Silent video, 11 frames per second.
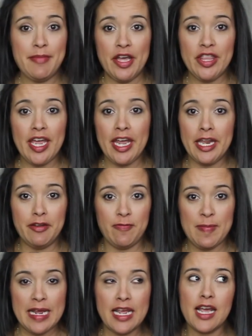month ahead of
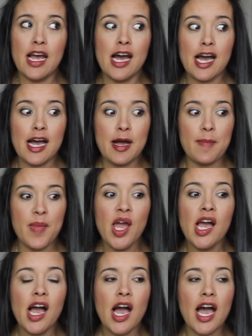me. Um,
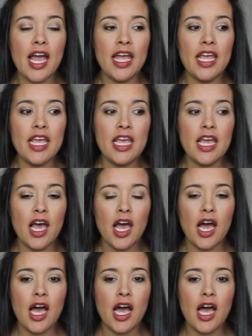I